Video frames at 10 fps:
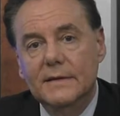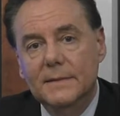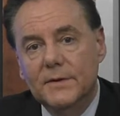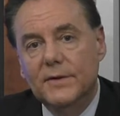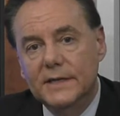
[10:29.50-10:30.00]

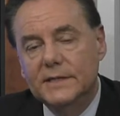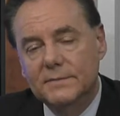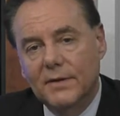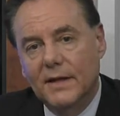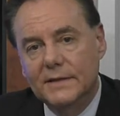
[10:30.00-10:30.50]

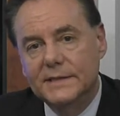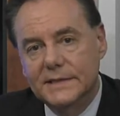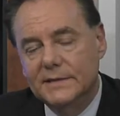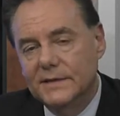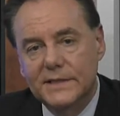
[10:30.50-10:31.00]
Immigration
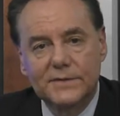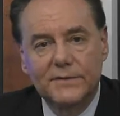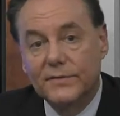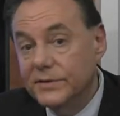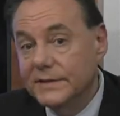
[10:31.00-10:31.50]
policy touches
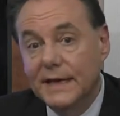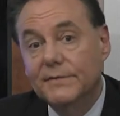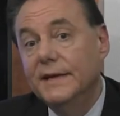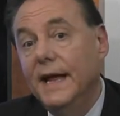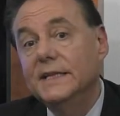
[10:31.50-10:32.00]
on virtually
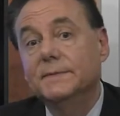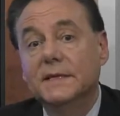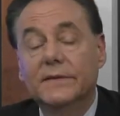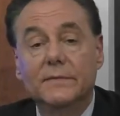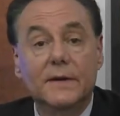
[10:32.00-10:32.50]
every
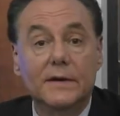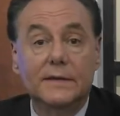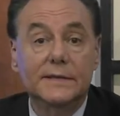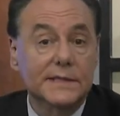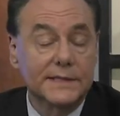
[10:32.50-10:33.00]
aspect of
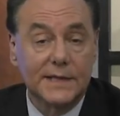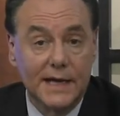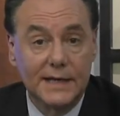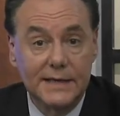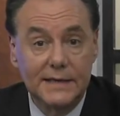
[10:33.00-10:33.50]
American
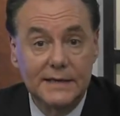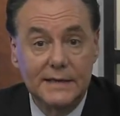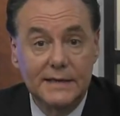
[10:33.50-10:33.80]
society